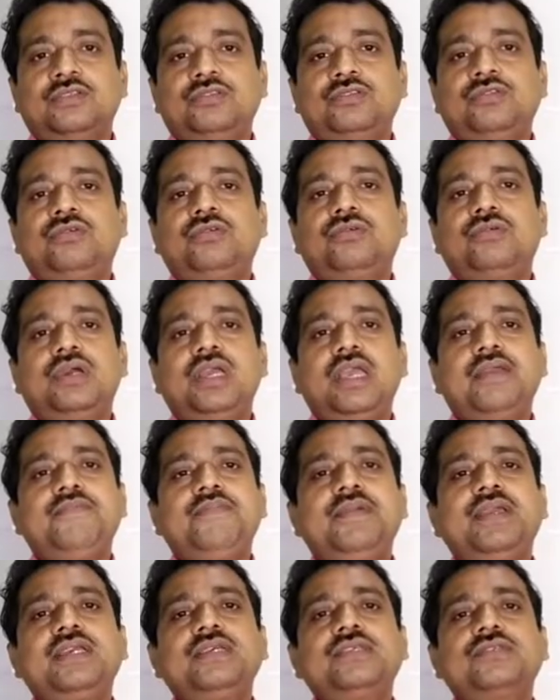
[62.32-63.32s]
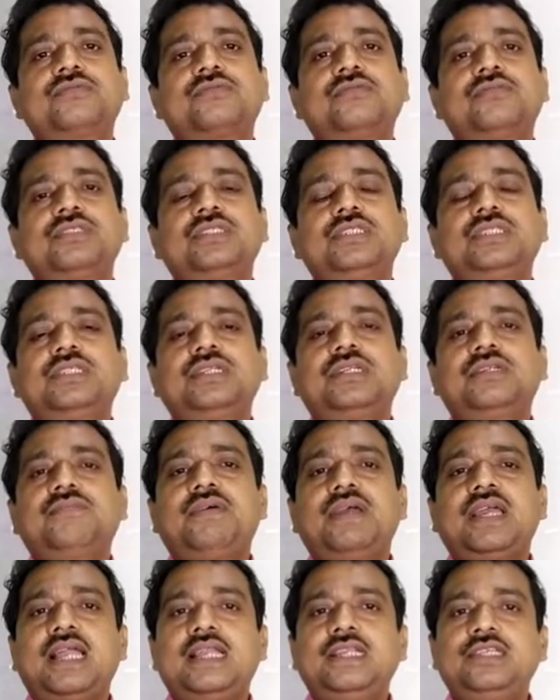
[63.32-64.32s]
Though epic is considered
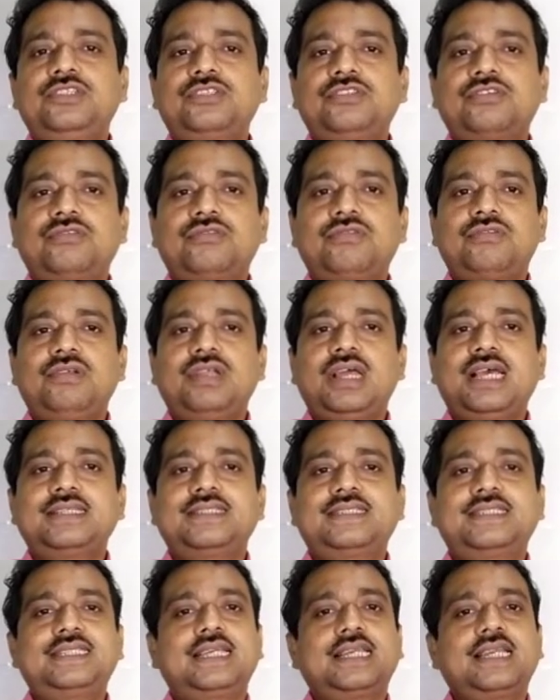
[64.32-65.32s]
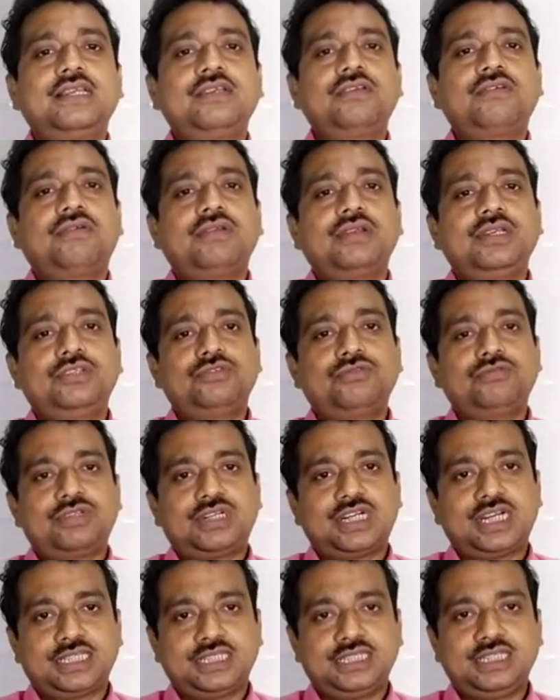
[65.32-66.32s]
by Aristotle as second only to
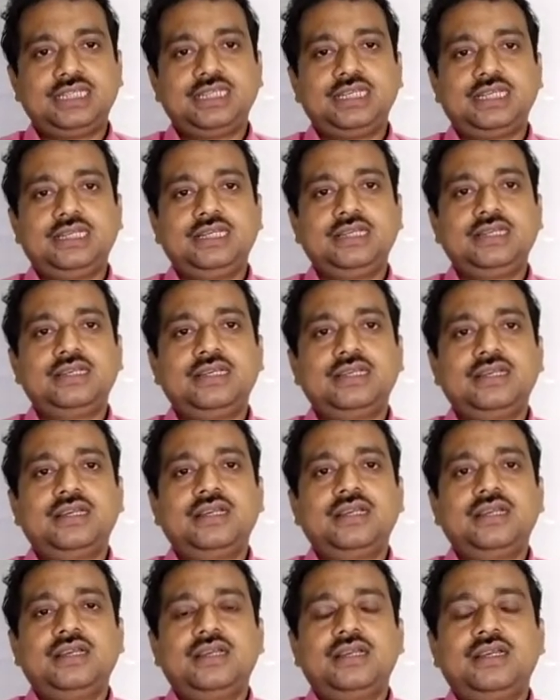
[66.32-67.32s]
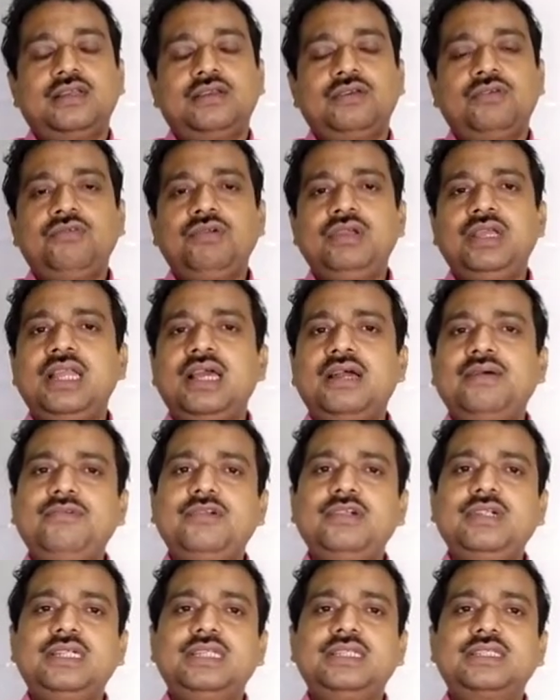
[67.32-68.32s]
tragedy, no
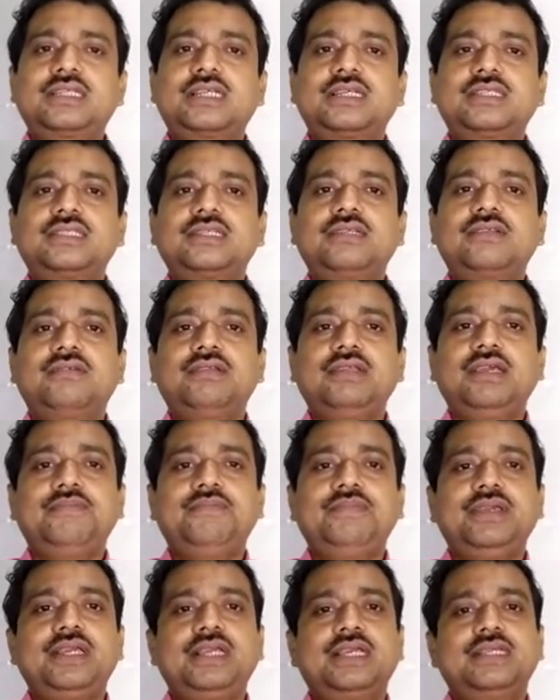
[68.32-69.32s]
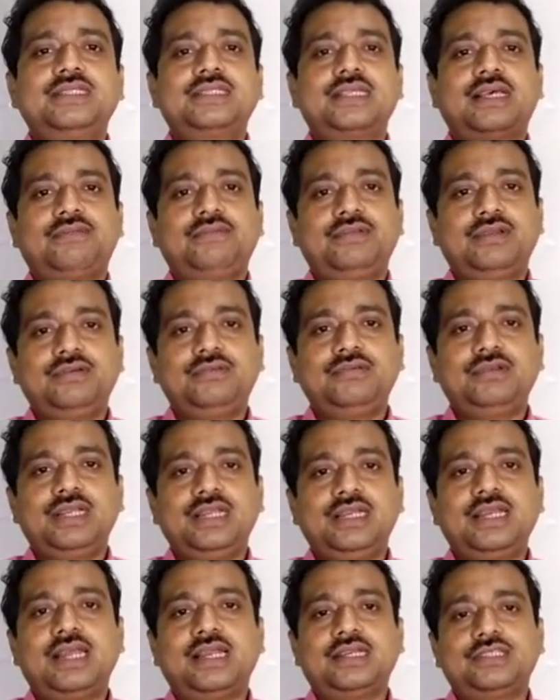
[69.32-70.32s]
elaborate discussion on epic is available
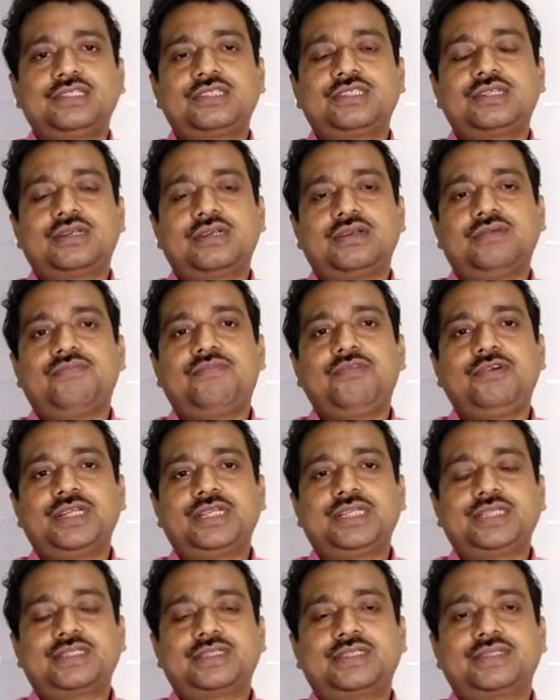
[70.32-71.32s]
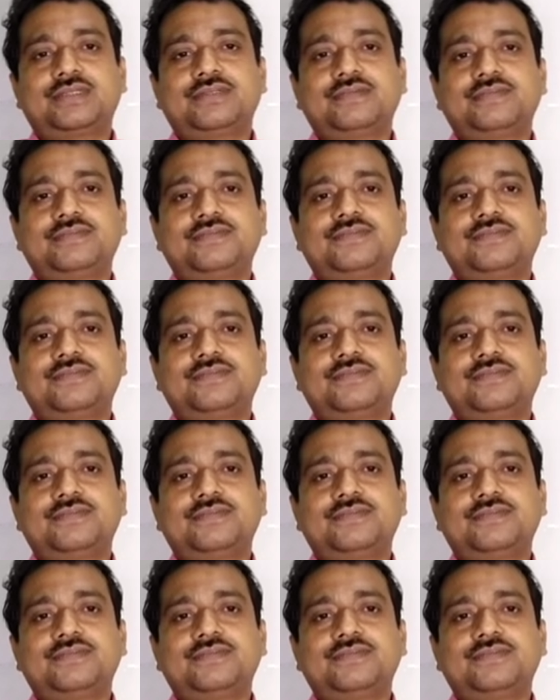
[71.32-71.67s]
in Aristotle Poetics.